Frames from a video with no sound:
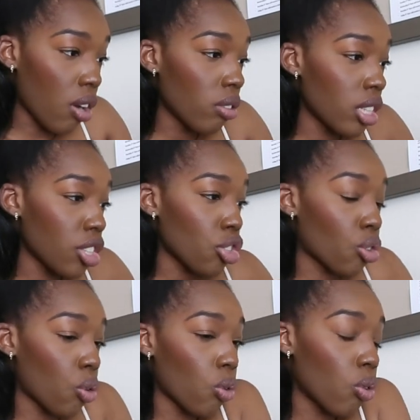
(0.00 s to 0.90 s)
Oh, this is
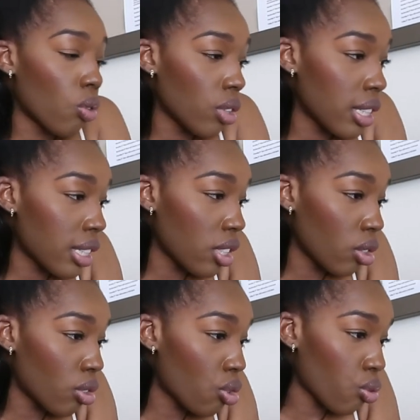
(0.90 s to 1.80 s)
cool. It's a
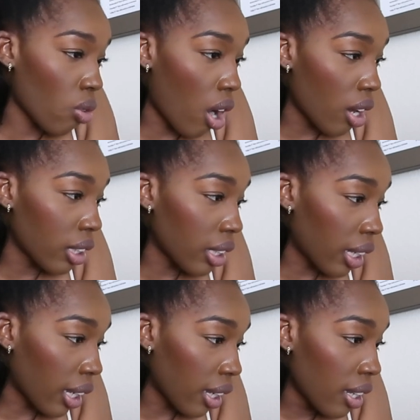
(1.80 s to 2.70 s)
little
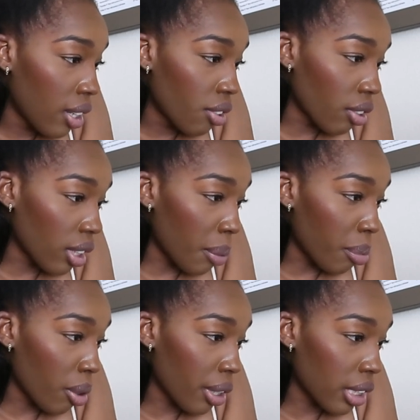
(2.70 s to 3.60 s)
trolley. You can get
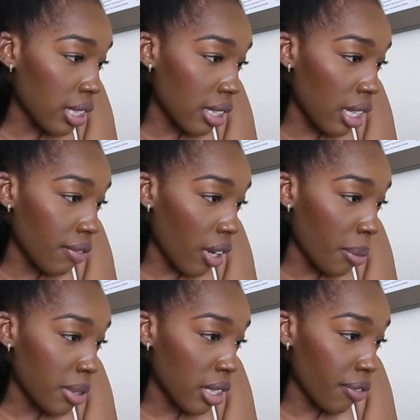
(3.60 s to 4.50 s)
aboard this
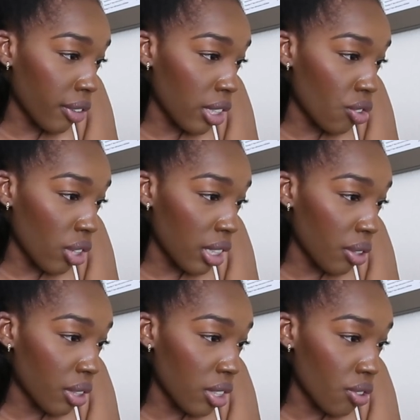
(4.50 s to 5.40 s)
environmentally friendly trolley.
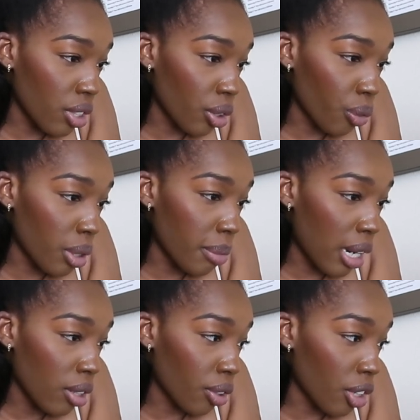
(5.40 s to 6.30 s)
You can enjoy a three
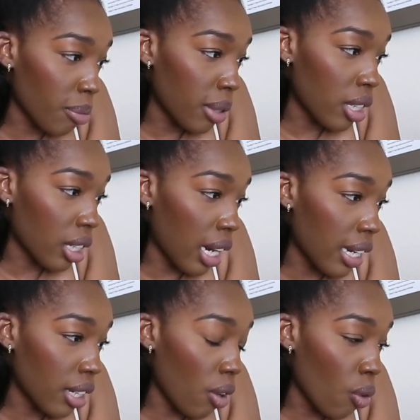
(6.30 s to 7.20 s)
mile, 30 minute guided